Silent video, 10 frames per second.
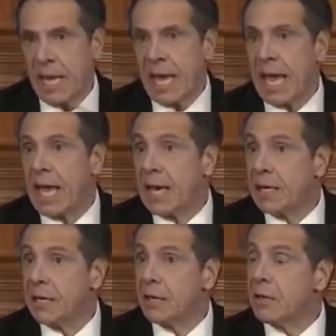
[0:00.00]

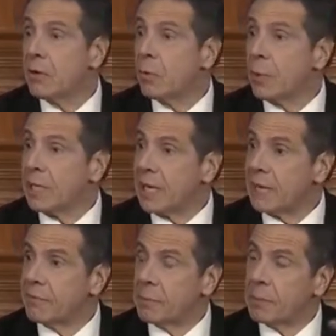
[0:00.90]
And we can
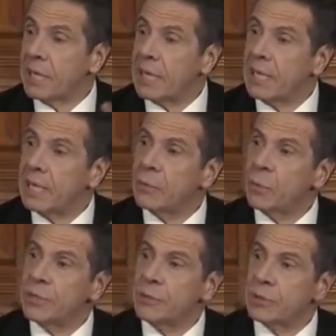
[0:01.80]
have a plan
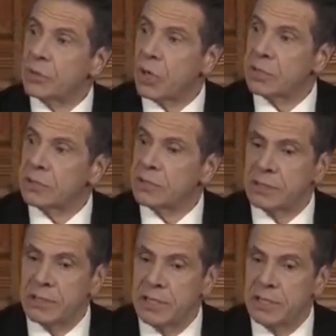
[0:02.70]
where you start to
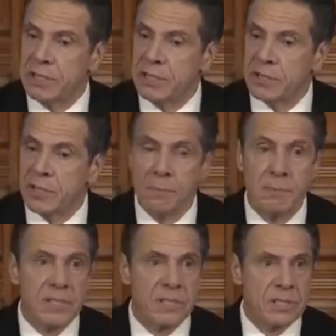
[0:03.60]
see some
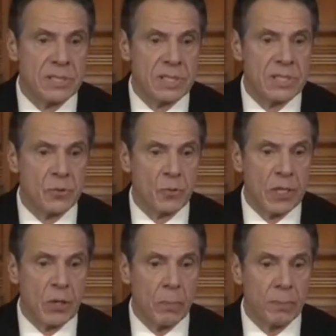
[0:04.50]
businesses
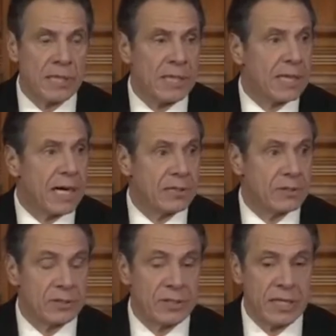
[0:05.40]
reopening,
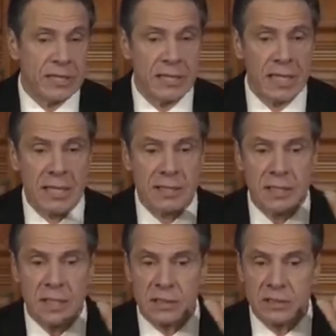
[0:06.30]
understanding
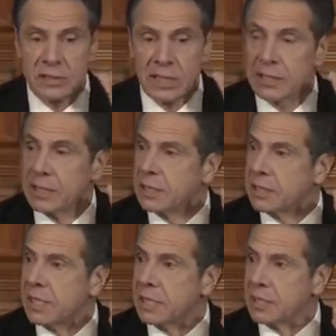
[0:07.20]
the
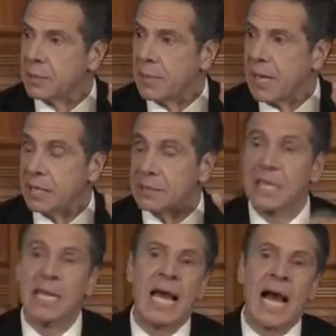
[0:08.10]
delicate balance.
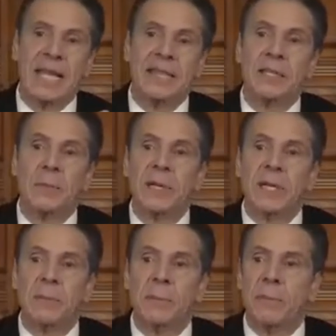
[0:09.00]
I think there'll
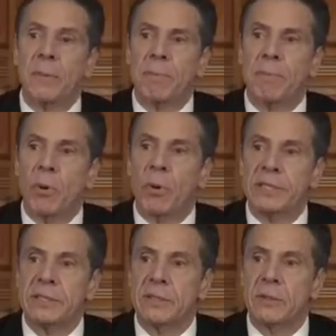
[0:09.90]
become a
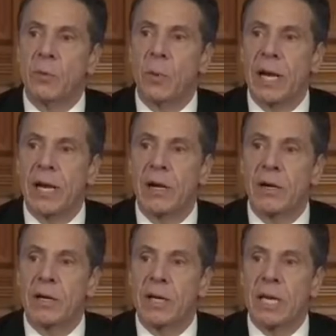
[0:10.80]
point
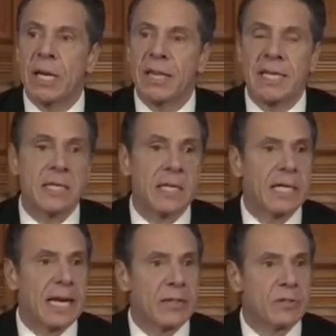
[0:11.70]
where there's an
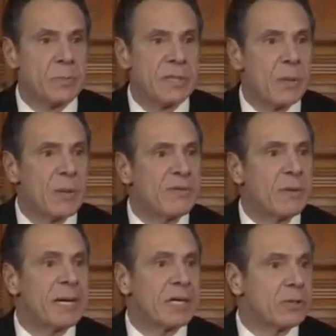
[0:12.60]
announcement that we have a
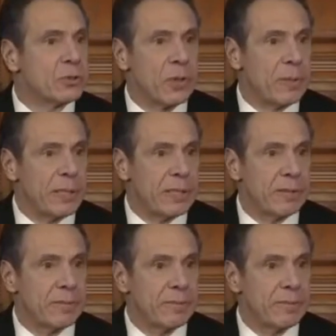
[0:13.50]
medical treatment.